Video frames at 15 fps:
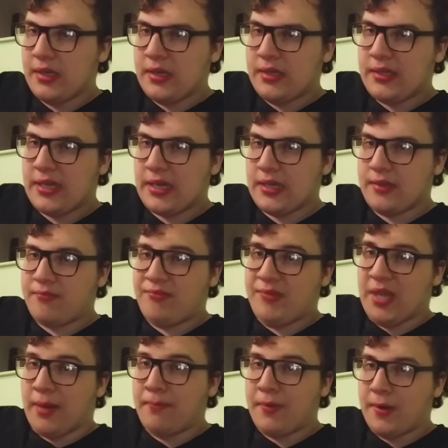take a
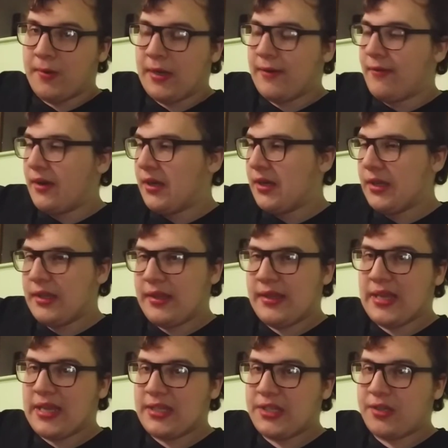dump or whatever,
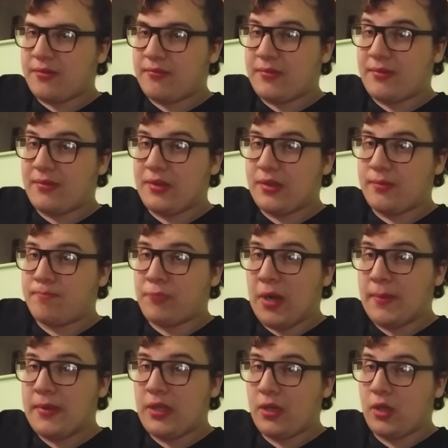that's
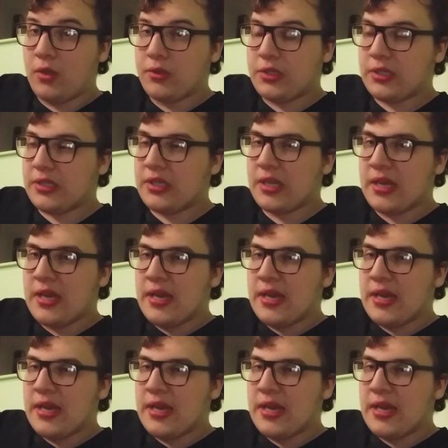probably the closest.